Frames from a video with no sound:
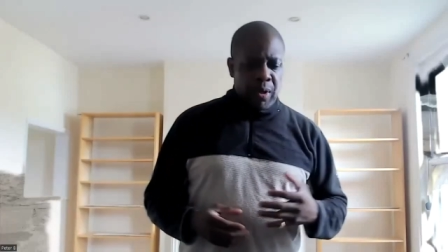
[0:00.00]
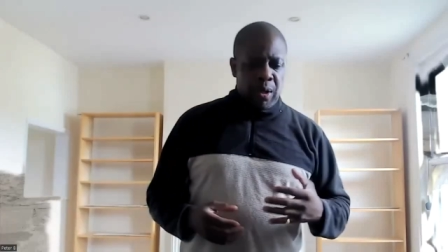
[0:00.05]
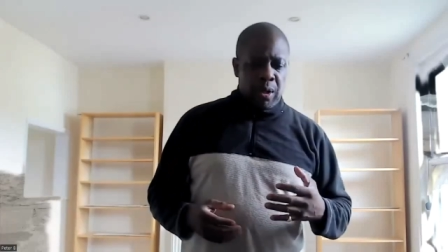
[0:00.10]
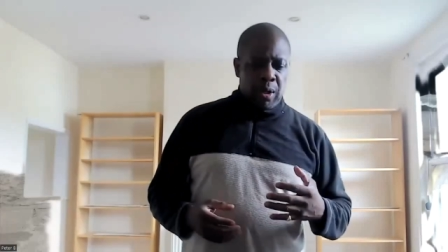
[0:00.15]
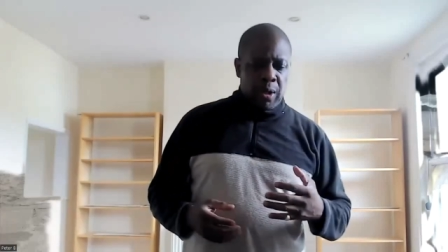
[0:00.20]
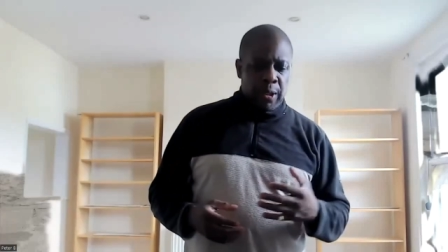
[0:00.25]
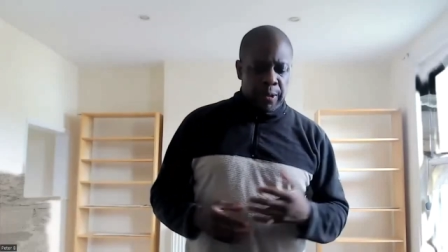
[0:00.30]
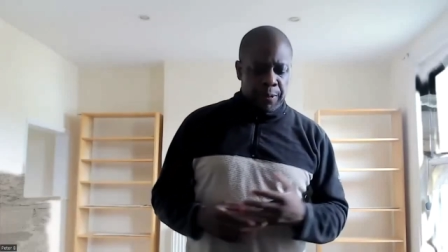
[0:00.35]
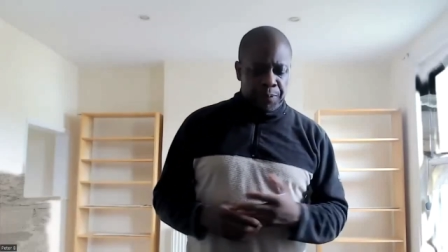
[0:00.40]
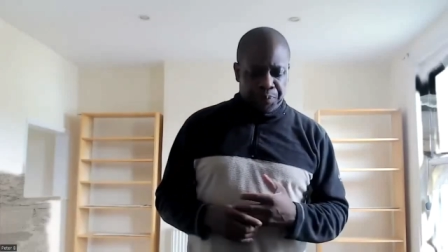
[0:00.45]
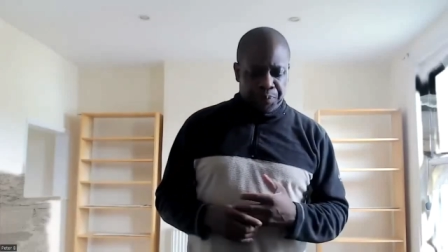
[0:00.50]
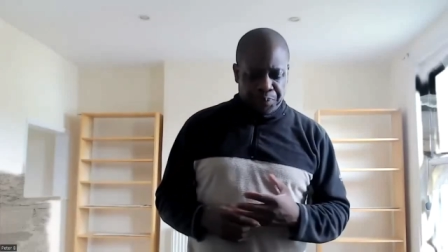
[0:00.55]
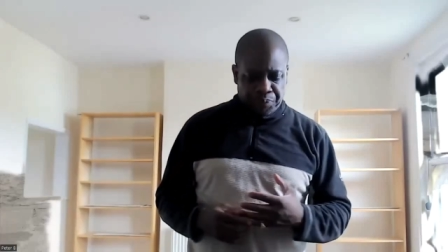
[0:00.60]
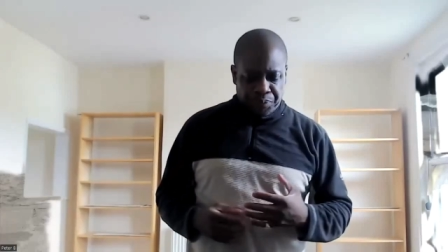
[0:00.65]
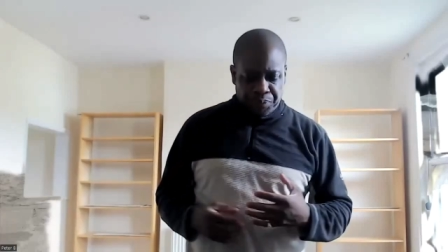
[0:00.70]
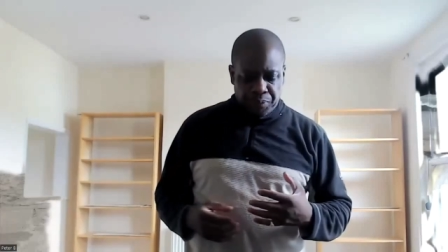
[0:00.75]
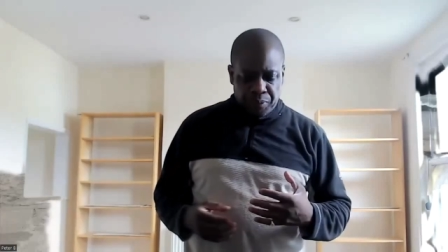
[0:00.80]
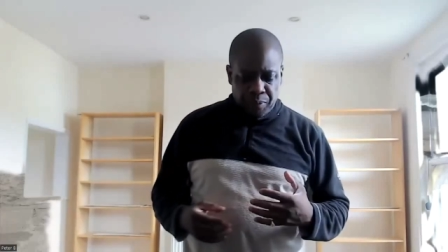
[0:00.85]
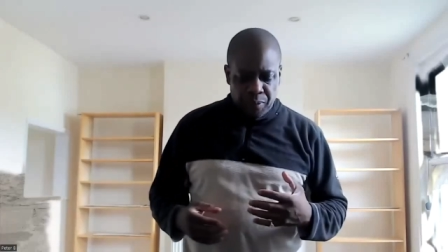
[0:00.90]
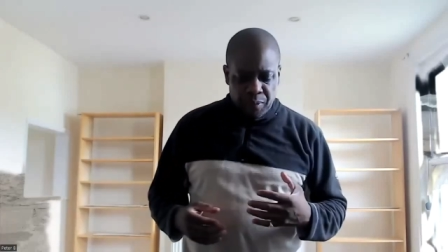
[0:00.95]

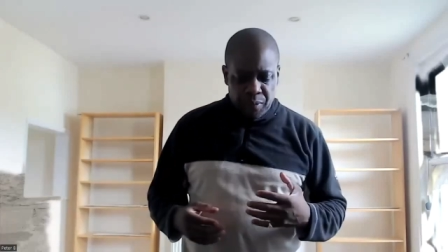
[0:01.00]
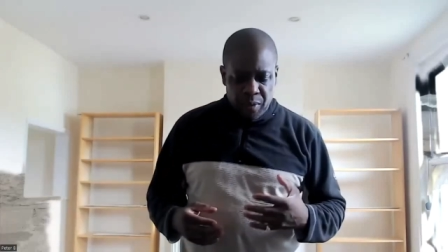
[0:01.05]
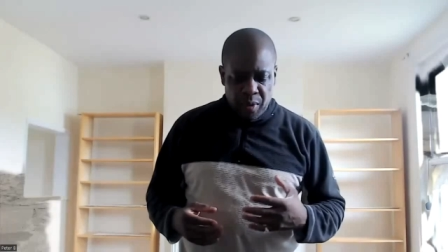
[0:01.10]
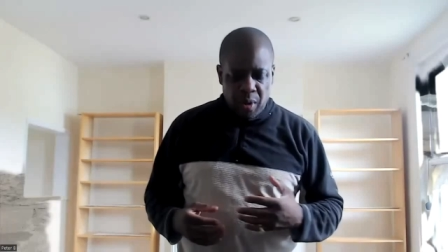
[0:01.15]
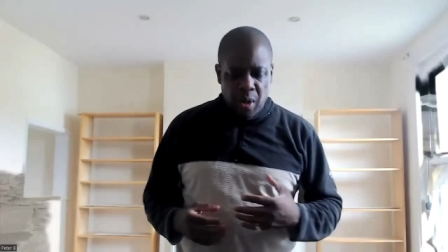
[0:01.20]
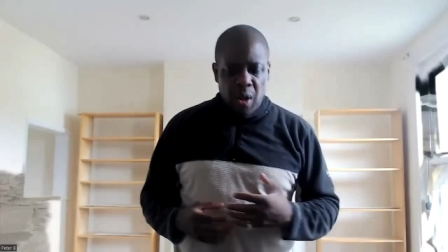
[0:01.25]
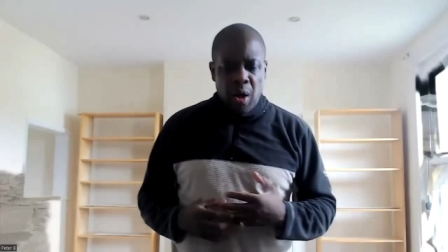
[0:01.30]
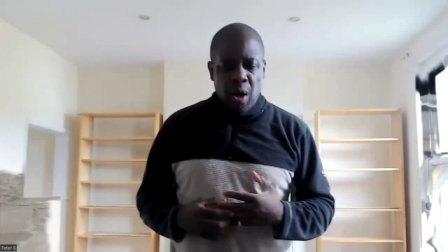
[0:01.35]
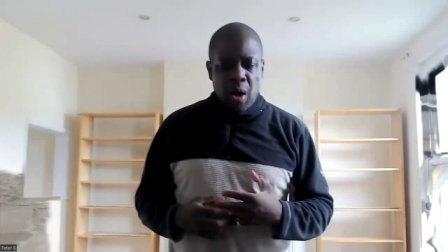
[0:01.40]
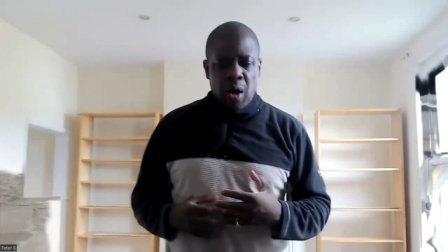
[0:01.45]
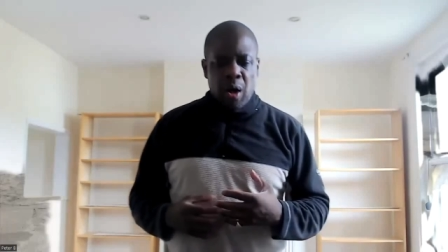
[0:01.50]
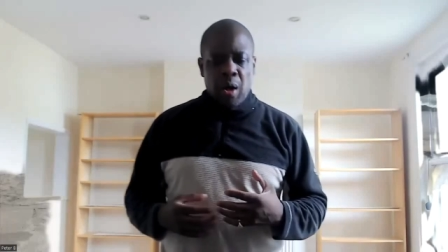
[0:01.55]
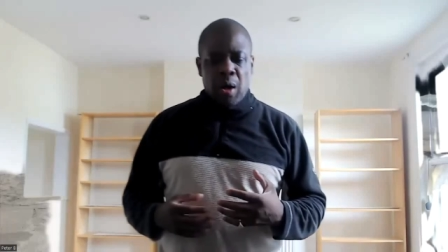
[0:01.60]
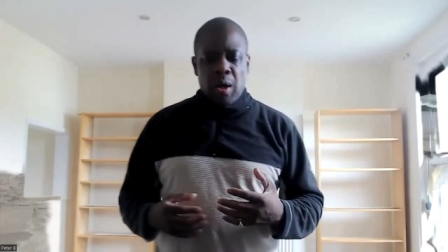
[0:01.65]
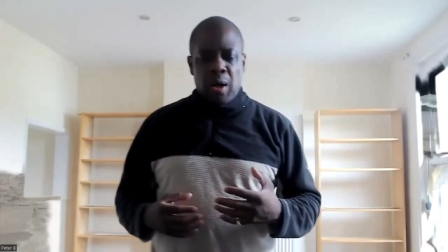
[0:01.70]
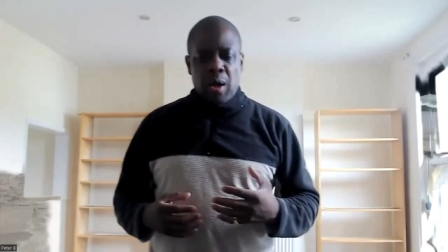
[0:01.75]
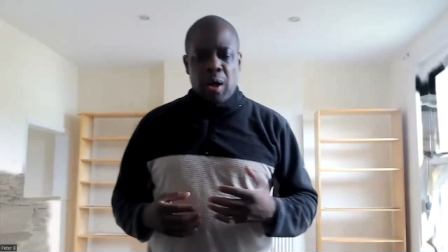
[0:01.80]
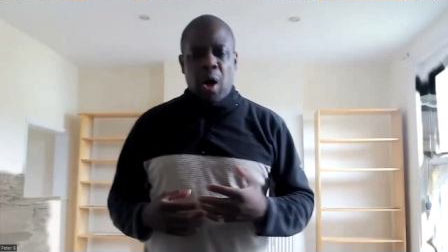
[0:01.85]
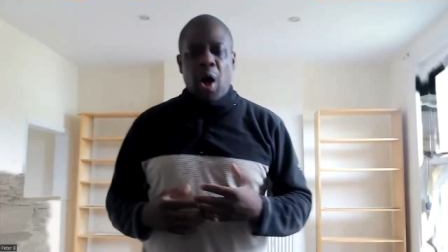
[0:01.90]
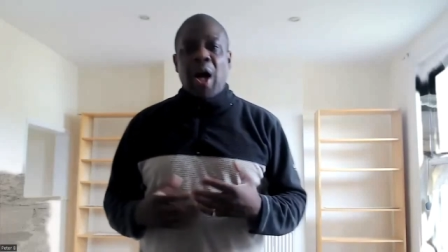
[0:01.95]
uh,
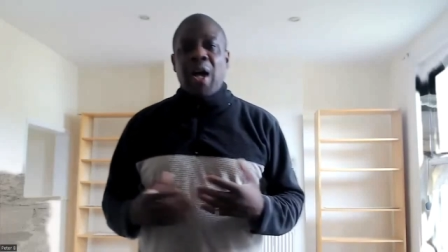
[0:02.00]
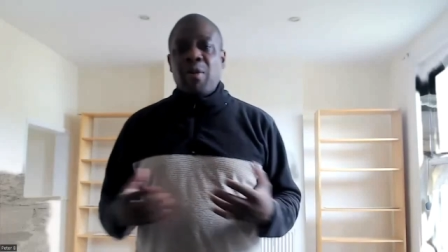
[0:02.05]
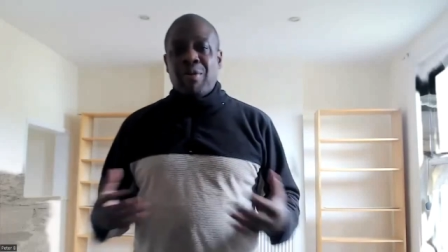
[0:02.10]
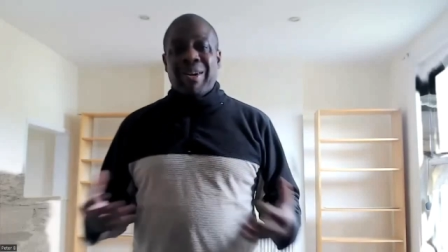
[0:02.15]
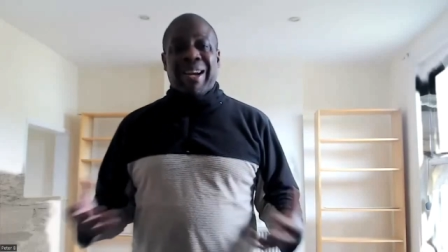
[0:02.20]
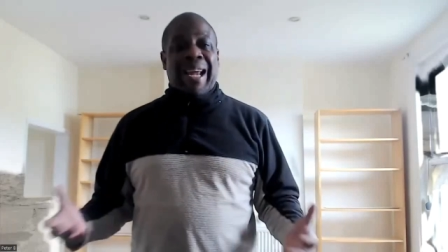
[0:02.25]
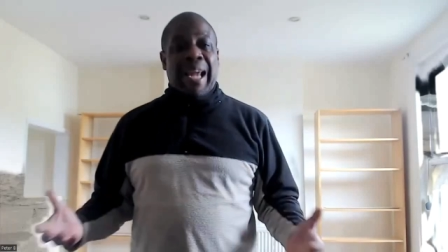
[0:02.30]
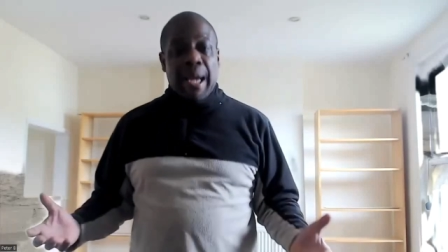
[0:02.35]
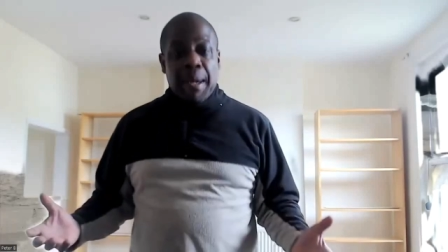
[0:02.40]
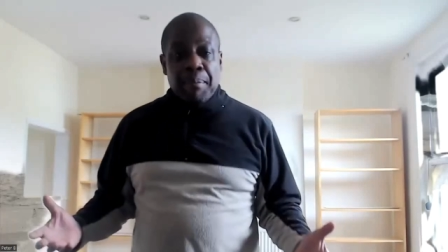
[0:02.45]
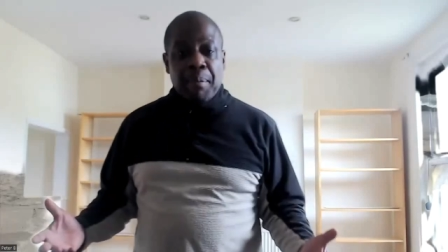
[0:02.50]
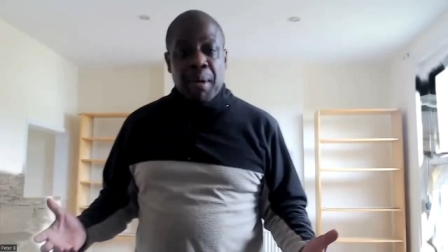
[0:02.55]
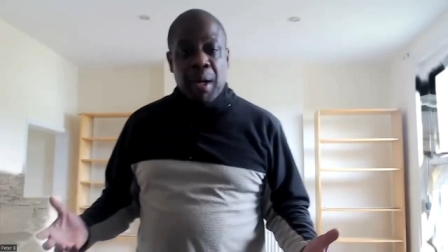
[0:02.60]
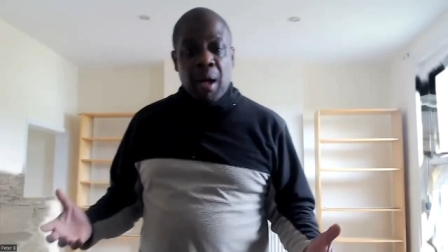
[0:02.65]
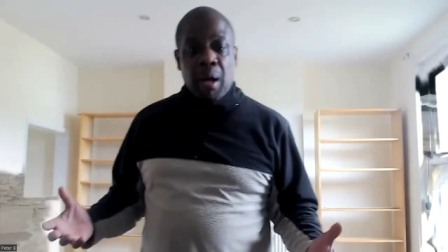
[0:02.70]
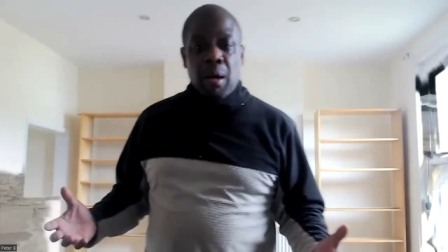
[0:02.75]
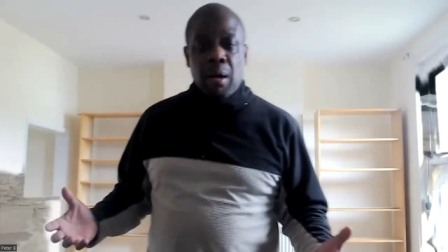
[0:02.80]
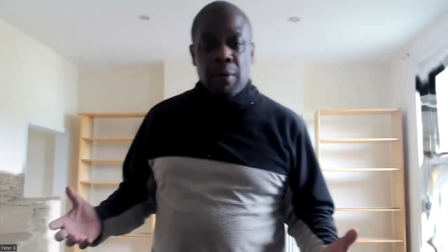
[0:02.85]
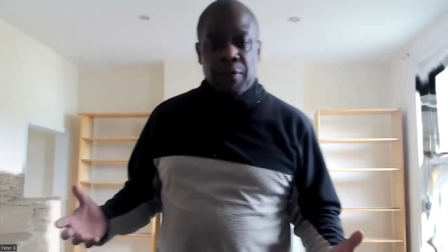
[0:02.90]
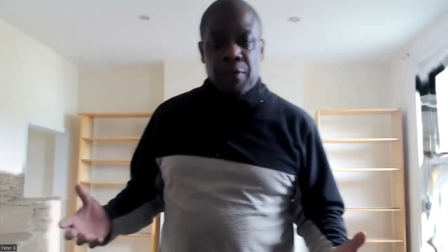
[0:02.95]
uh, Heinrich
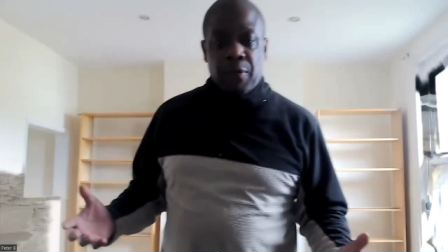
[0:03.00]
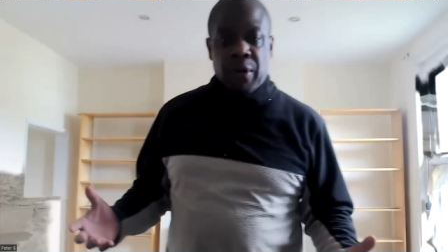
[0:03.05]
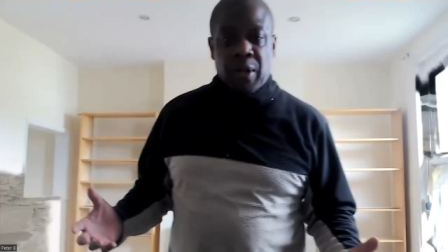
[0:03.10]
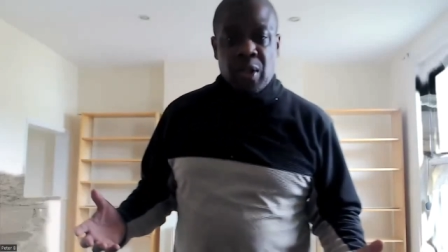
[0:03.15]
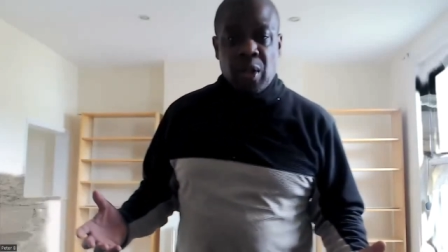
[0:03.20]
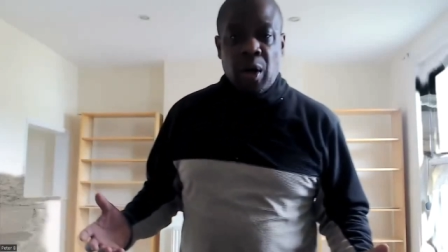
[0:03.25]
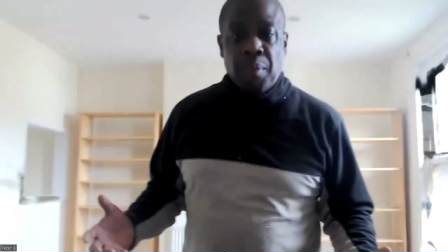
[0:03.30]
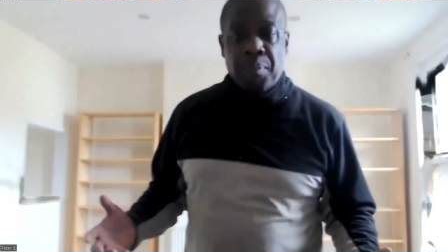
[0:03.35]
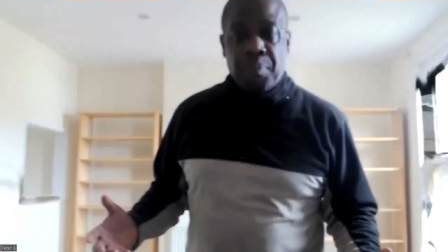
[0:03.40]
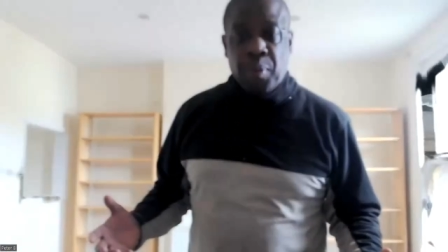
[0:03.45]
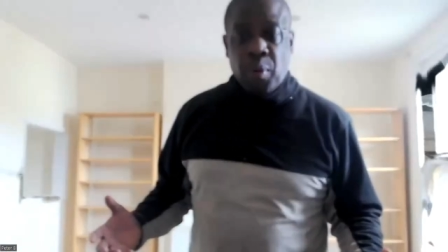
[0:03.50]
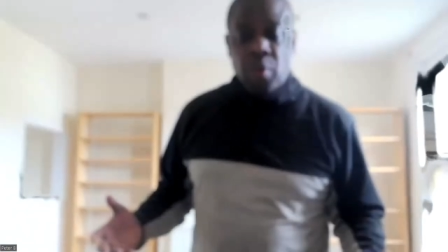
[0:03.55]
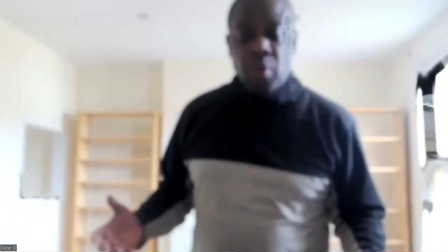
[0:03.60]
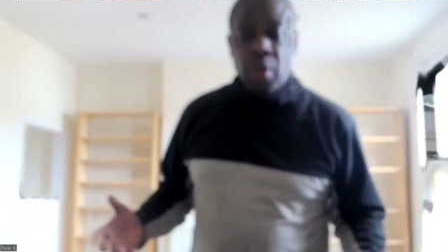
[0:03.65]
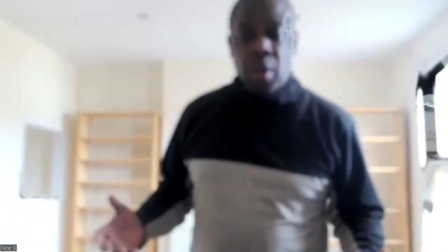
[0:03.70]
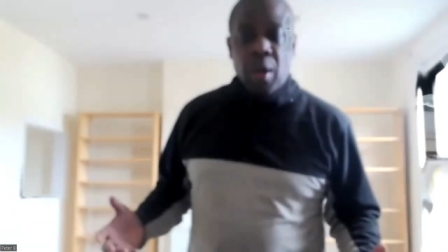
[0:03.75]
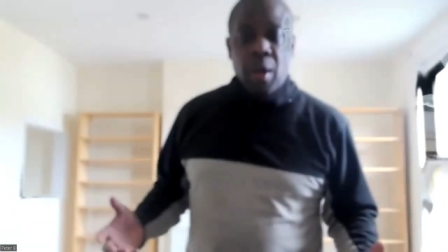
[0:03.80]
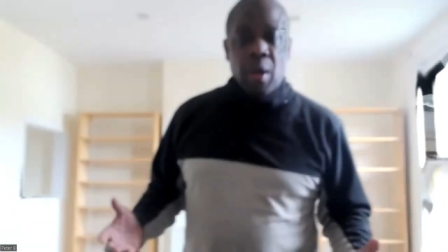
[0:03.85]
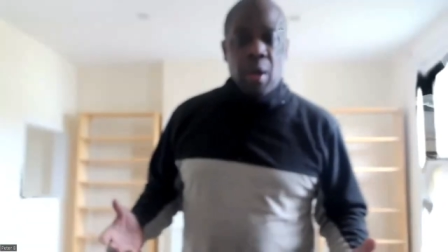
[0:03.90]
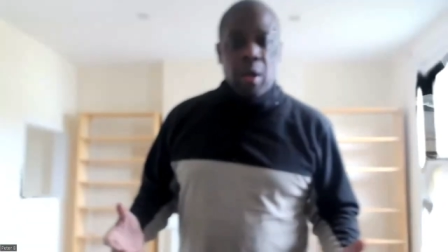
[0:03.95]
Himmler, for
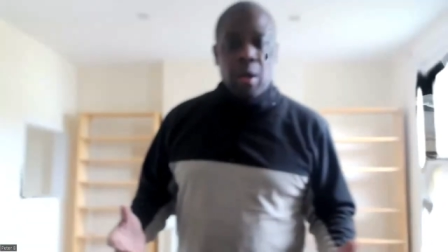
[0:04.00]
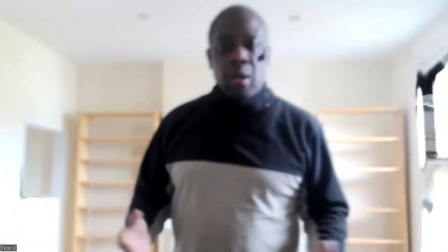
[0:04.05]
example.